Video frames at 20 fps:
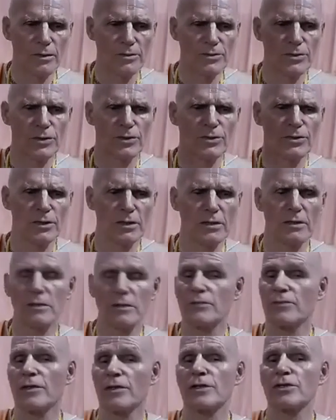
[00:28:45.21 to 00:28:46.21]
sincere
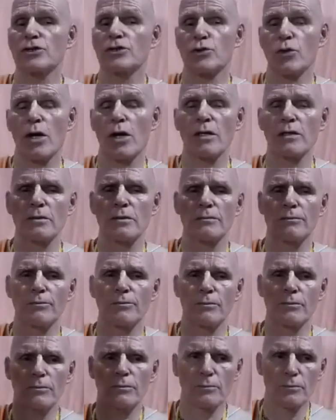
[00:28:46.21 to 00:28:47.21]
and very strong